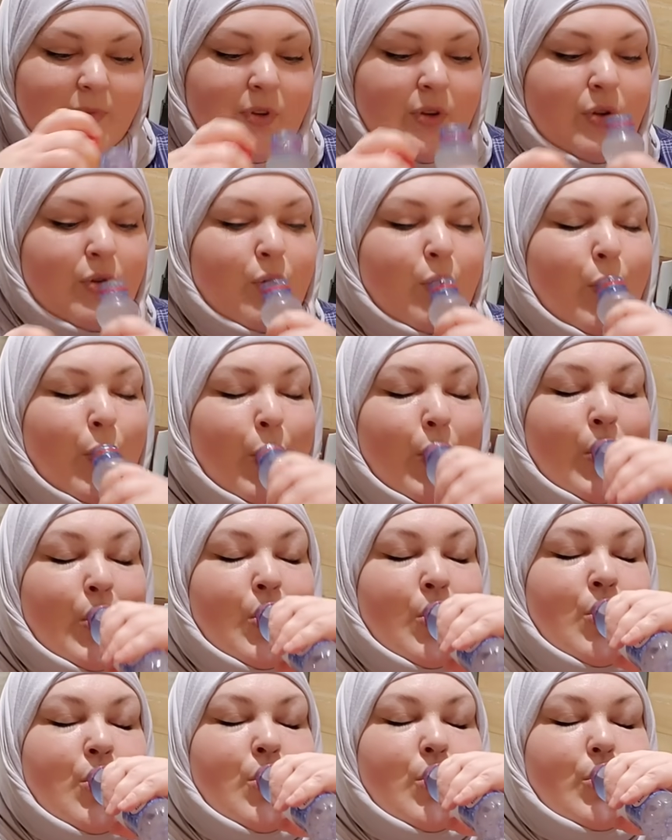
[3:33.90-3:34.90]

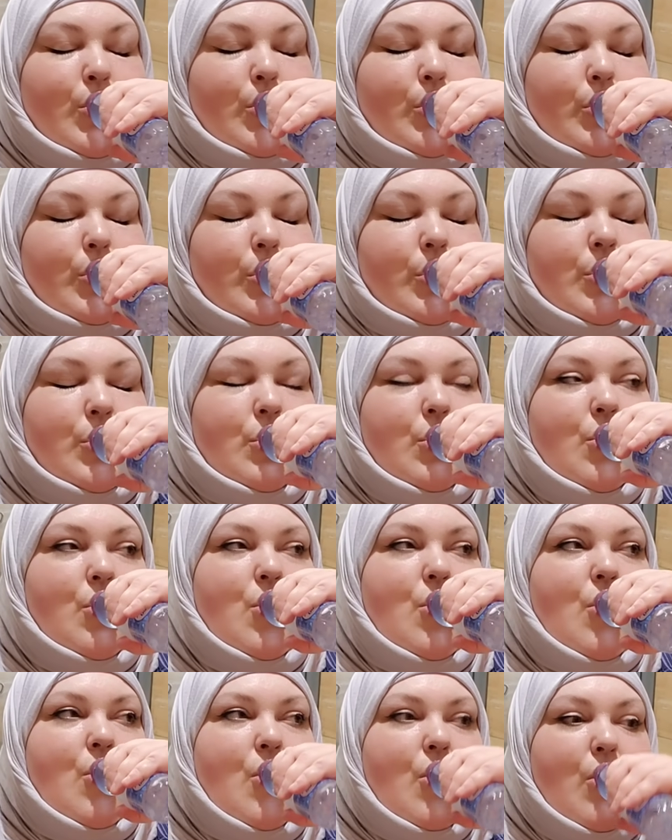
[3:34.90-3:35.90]

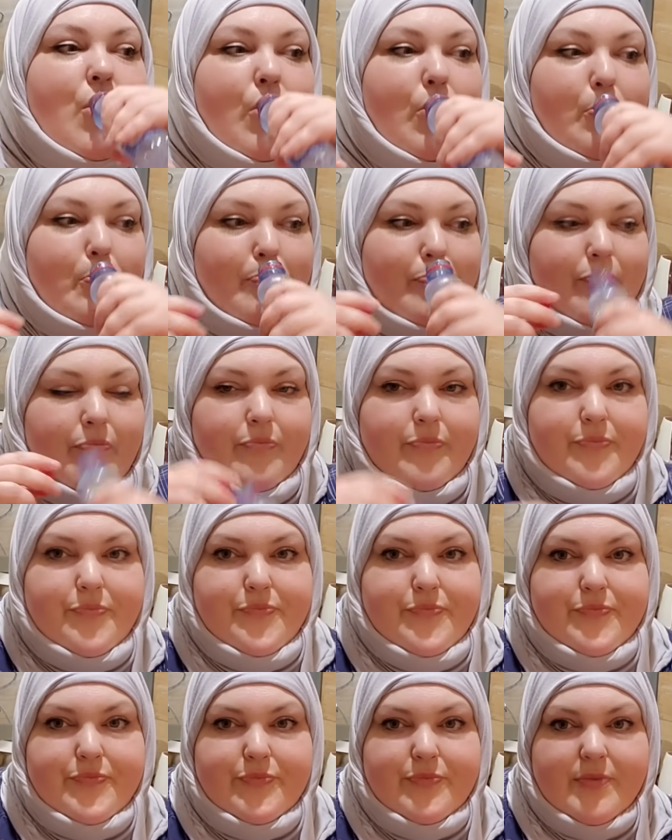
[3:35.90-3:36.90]

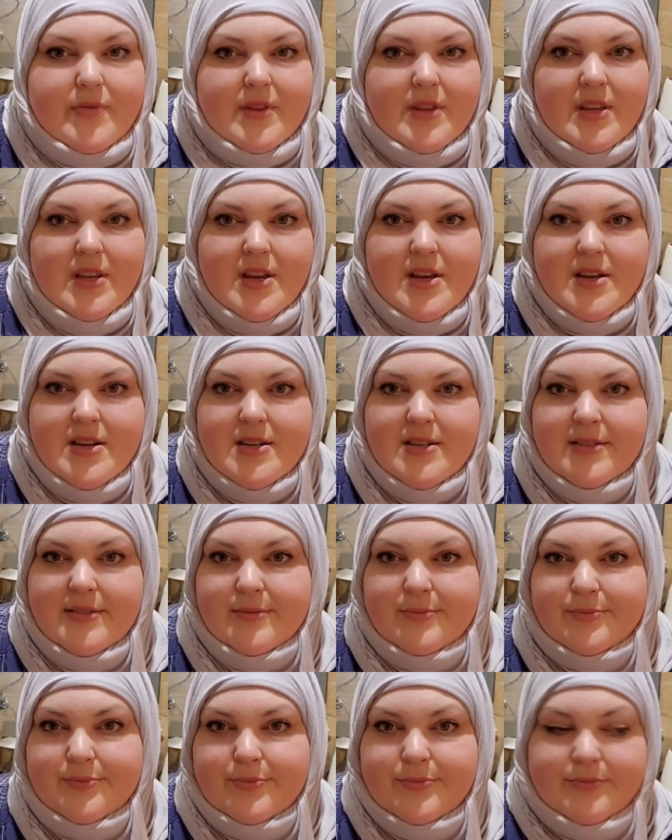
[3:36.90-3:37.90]

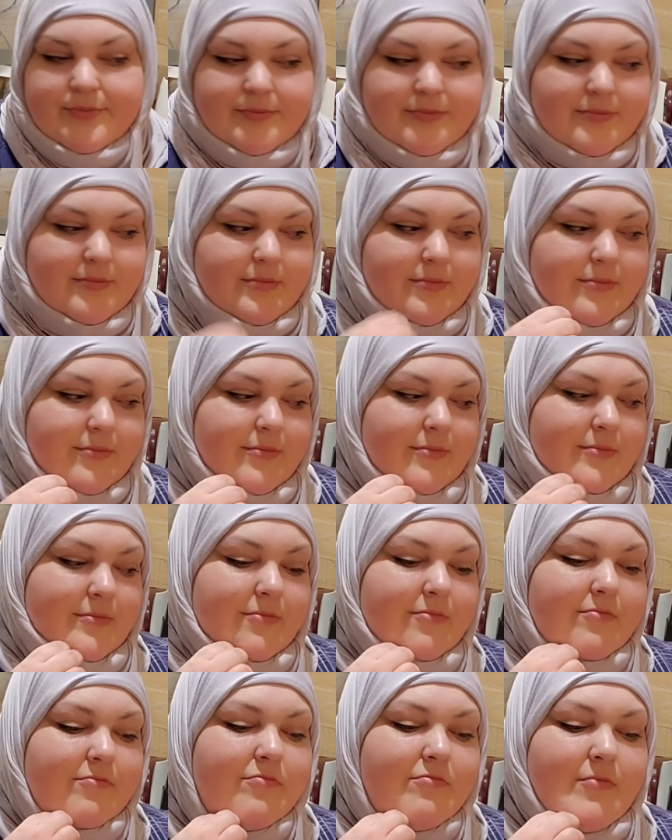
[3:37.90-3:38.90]

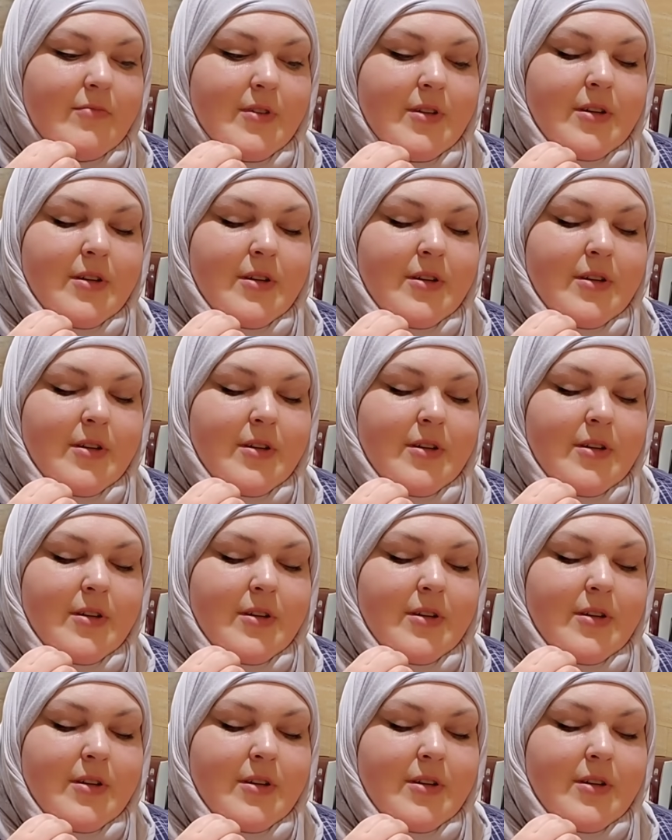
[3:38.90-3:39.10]
[no speech]